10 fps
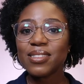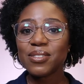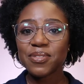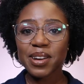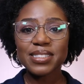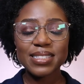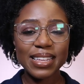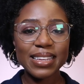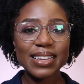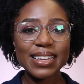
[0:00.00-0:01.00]
The first
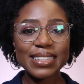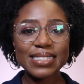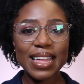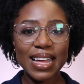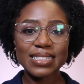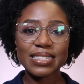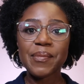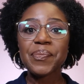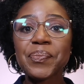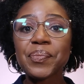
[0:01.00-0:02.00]
thing is that
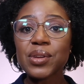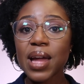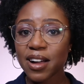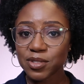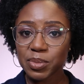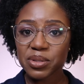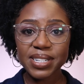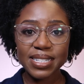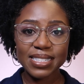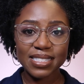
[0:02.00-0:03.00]
you have to be
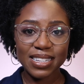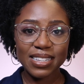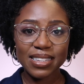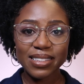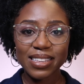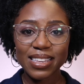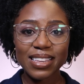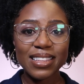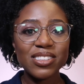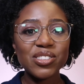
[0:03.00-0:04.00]
realistic
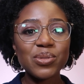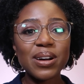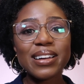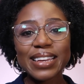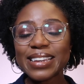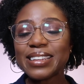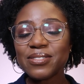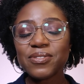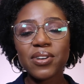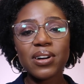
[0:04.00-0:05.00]
you are
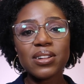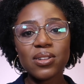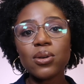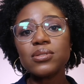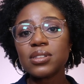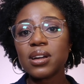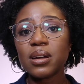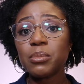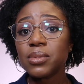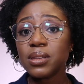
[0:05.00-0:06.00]
in for a
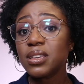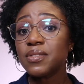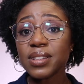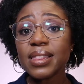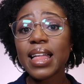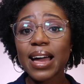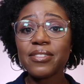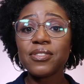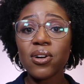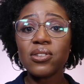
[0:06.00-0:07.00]
long-term, even
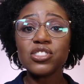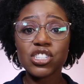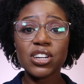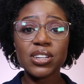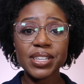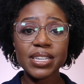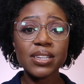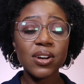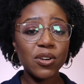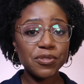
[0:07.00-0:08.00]
lifelong
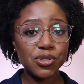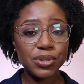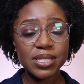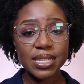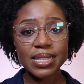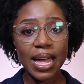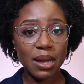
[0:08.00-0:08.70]
journey of treating the